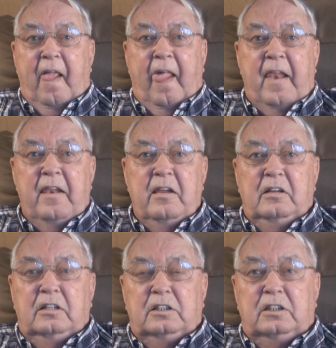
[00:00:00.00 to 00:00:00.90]
And
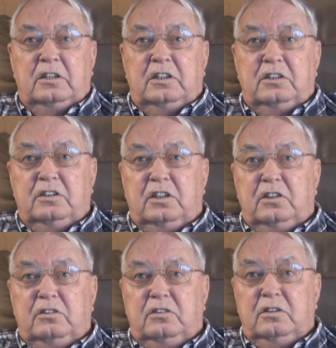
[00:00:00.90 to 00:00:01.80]
goodness
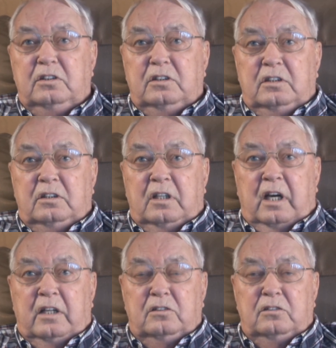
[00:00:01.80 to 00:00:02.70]
knows,
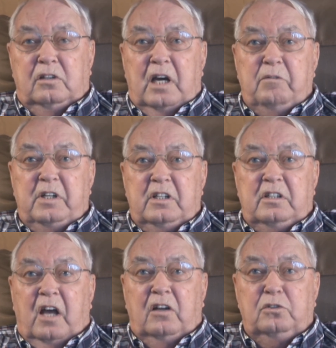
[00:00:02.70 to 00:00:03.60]
I don't know how many
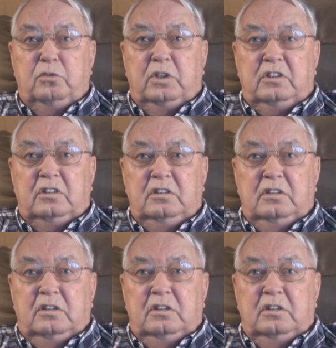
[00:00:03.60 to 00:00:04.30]
dollars worth of